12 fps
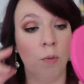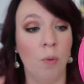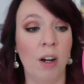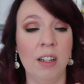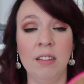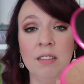
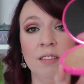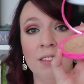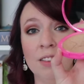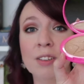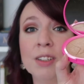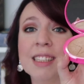
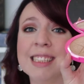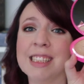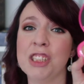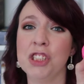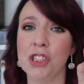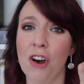Look at the
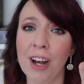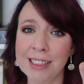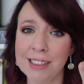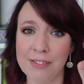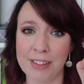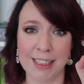
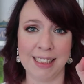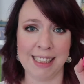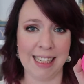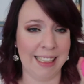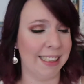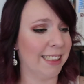size of this
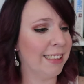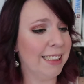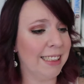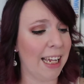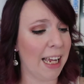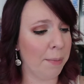thing. It's
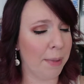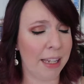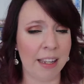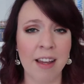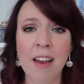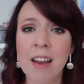going to take
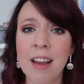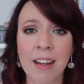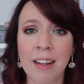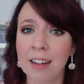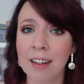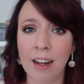me
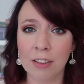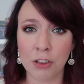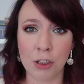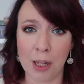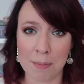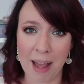
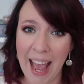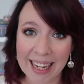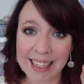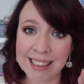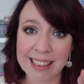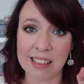till I'm
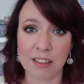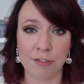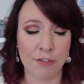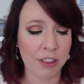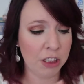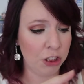80 to
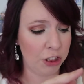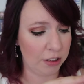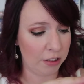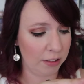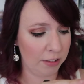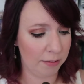finish it.